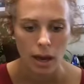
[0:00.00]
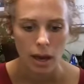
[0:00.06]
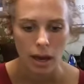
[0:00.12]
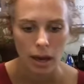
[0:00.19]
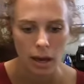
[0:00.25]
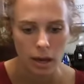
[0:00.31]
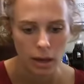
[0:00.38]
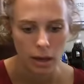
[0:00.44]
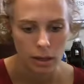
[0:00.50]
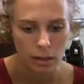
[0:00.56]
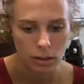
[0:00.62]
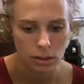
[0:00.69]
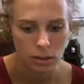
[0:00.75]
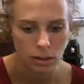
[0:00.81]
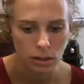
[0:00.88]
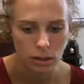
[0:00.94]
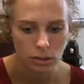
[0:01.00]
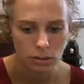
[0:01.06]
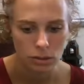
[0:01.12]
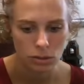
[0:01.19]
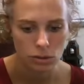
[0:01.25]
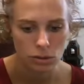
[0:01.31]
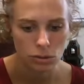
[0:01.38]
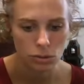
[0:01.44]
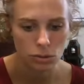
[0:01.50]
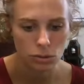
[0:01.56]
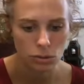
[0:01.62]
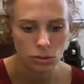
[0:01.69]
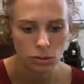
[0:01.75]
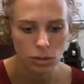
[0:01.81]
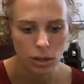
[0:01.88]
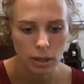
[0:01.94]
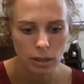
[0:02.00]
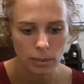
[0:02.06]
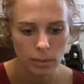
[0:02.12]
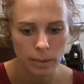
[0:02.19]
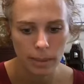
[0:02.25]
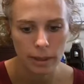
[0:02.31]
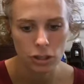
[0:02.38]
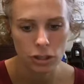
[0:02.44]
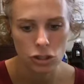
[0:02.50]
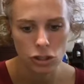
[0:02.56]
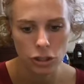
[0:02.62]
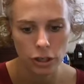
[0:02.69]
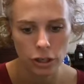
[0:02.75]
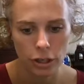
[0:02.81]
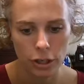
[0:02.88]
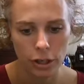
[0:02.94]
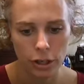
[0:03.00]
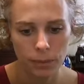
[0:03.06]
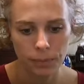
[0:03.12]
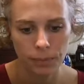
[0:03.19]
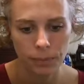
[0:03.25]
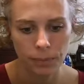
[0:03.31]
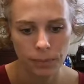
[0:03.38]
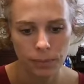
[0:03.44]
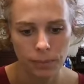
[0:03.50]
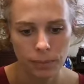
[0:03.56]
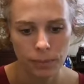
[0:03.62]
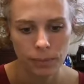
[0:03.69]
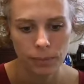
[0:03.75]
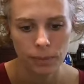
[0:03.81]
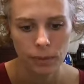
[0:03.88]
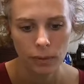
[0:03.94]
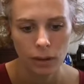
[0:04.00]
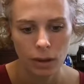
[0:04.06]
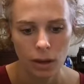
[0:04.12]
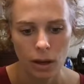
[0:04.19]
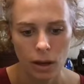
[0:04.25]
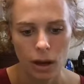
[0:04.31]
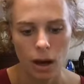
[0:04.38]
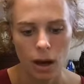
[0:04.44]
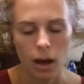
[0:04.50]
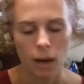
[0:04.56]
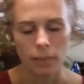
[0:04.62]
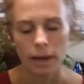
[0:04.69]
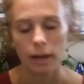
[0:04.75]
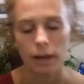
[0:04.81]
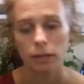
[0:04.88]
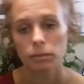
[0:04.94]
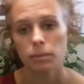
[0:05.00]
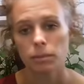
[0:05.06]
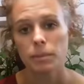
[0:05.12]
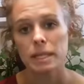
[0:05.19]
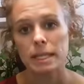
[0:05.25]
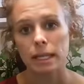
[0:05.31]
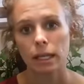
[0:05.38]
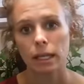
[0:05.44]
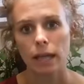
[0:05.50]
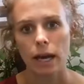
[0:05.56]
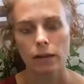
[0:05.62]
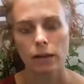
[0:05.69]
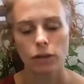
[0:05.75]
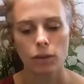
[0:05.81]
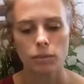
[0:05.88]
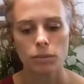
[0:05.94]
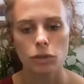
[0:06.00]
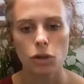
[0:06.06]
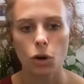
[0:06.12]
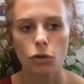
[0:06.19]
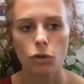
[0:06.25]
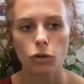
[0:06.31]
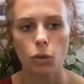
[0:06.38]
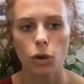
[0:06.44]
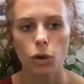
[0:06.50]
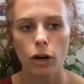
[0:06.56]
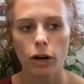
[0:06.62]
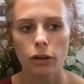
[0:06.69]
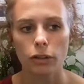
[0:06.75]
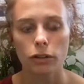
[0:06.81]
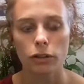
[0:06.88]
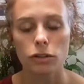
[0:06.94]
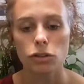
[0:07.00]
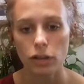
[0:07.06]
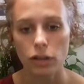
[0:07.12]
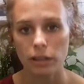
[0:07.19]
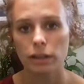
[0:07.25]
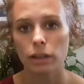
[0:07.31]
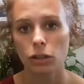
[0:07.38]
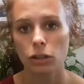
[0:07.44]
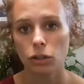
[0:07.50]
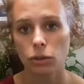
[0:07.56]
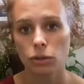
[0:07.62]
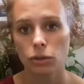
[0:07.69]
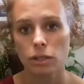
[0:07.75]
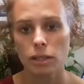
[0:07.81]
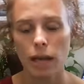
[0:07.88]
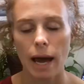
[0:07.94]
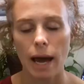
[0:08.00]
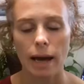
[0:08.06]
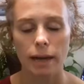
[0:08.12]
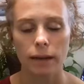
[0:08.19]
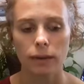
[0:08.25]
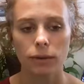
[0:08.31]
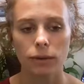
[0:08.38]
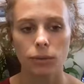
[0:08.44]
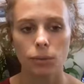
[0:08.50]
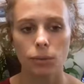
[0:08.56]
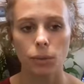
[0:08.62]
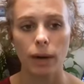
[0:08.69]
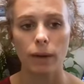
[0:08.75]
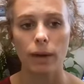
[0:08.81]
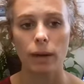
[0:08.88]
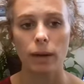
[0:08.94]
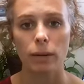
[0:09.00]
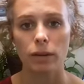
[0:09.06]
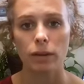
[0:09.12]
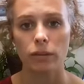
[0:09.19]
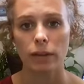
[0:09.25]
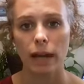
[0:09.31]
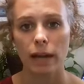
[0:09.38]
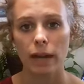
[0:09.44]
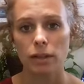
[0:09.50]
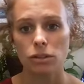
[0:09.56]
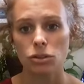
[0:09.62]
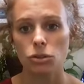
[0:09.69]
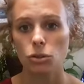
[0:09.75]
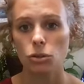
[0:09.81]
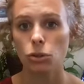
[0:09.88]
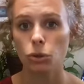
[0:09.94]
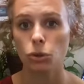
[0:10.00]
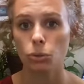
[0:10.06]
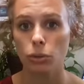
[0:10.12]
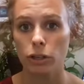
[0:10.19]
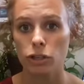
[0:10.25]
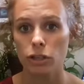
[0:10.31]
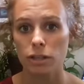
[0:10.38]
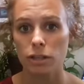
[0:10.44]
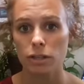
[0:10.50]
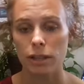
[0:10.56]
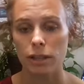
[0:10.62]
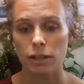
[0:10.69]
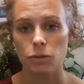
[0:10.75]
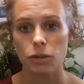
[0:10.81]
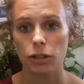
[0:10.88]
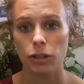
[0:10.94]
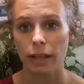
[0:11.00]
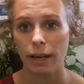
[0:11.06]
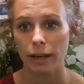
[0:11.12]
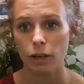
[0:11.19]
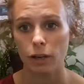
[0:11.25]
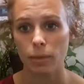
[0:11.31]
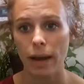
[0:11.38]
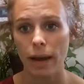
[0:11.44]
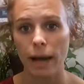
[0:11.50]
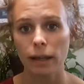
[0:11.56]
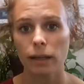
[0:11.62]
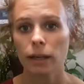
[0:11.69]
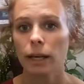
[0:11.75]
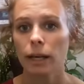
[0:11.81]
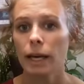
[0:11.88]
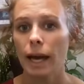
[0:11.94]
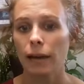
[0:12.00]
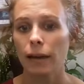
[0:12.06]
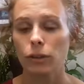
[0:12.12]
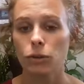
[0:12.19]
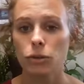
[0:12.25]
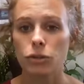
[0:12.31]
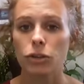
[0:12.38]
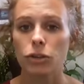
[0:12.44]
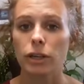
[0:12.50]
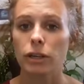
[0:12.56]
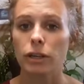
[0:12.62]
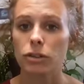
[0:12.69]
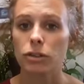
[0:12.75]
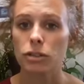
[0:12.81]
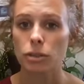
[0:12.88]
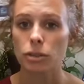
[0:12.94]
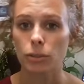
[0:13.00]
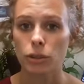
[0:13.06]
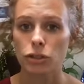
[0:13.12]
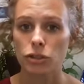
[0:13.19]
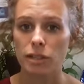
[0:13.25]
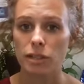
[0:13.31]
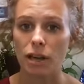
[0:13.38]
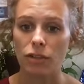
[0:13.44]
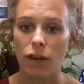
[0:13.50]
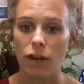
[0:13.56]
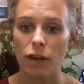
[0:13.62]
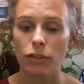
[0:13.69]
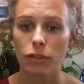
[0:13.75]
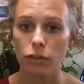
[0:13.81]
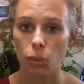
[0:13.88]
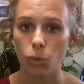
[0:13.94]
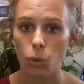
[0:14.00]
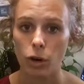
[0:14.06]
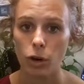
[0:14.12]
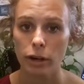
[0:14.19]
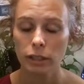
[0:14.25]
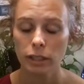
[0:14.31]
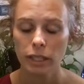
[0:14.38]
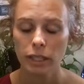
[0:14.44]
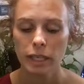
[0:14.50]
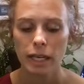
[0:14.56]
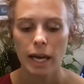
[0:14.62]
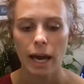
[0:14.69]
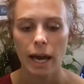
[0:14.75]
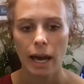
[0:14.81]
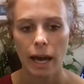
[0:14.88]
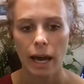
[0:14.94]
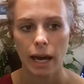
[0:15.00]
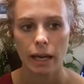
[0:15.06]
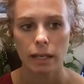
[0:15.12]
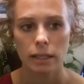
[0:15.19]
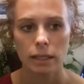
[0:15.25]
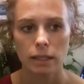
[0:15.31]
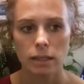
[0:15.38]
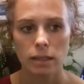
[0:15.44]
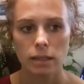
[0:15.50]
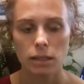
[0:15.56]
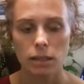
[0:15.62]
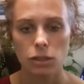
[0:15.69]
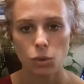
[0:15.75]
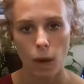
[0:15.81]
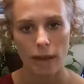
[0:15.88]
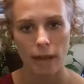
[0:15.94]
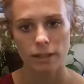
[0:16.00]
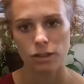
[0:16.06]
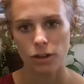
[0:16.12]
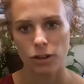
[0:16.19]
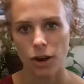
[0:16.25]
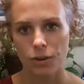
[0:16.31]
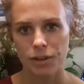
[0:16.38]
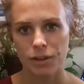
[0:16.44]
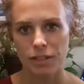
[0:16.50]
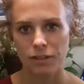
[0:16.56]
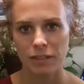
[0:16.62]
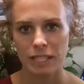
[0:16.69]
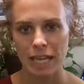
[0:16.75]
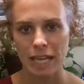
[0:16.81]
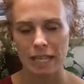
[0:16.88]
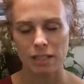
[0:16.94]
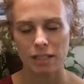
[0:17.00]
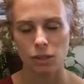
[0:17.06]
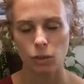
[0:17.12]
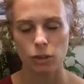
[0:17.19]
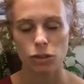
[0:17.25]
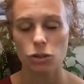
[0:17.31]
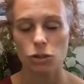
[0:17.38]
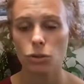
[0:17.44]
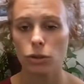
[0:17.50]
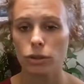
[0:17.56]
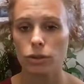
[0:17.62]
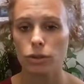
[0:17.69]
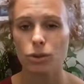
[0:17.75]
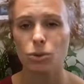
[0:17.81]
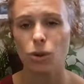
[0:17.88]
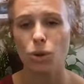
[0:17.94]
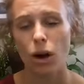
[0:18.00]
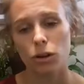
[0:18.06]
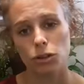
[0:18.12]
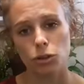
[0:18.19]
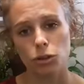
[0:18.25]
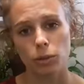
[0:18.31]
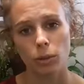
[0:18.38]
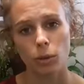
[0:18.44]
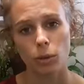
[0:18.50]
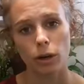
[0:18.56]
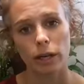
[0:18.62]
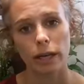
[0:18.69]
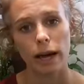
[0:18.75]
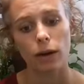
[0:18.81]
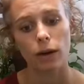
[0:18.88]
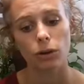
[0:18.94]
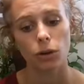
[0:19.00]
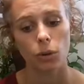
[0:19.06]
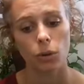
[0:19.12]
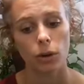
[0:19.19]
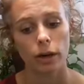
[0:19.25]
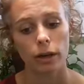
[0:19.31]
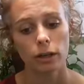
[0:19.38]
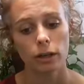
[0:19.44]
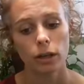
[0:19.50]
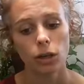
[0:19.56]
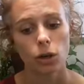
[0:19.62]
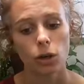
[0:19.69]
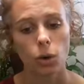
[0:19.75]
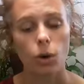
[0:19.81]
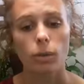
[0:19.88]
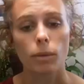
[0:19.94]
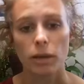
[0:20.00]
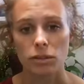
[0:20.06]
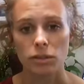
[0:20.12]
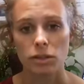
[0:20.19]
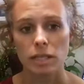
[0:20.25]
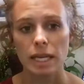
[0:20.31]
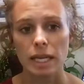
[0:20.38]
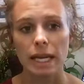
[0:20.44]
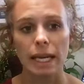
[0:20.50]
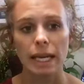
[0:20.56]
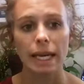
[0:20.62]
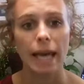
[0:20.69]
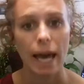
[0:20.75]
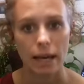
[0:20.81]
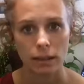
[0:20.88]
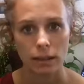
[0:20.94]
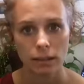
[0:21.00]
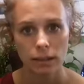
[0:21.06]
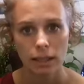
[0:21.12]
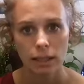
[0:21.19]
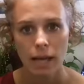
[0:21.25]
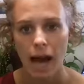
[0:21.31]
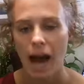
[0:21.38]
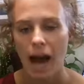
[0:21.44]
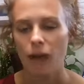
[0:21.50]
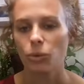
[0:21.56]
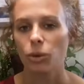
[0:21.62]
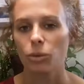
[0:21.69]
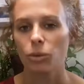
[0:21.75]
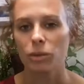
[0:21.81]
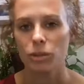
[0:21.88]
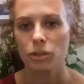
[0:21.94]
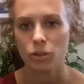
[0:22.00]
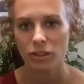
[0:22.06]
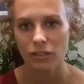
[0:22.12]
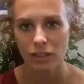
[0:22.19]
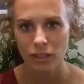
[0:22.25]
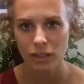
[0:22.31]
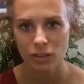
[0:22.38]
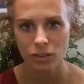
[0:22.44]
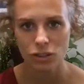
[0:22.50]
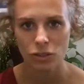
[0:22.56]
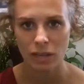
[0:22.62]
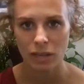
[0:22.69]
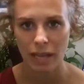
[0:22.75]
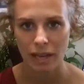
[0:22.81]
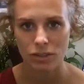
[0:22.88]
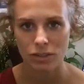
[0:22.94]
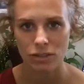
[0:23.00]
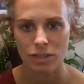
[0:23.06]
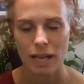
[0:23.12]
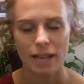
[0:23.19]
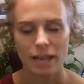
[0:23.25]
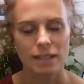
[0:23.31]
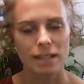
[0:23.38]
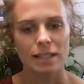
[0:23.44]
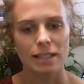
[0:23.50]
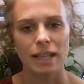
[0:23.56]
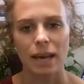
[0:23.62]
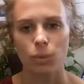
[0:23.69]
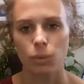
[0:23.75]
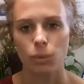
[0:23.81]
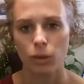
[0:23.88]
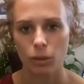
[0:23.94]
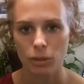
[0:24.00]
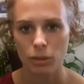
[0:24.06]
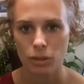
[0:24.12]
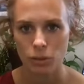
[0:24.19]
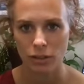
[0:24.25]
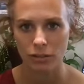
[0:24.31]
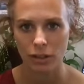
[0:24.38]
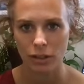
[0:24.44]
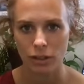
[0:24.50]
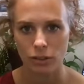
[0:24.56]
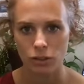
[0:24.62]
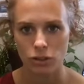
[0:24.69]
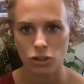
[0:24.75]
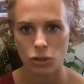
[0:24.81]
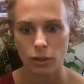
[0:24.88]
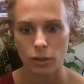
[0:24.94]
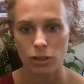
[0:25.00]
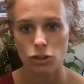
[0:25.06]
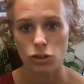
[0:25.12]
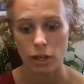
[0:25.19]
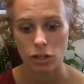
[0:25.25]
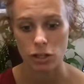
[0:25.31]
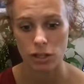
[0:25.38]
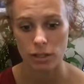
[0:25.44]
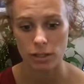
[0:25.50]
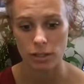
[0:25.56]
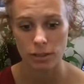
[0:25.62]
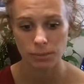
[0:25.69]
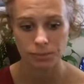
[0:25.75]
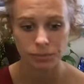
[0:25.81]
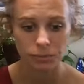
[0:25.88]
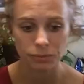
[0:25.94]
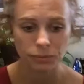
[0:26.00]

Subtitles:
And let me make sure I'm not missing a lot of them. So for strengthening the glutes, what I recommend for that is to do glute bridges. That's when you're laying on your back and you use your heels to push yourself off the floor. And squats are always a fantastic one too, because those will also be working out your core muscles. And again, I will be doing videos showing exercises, and I will be doing videos showing stretches.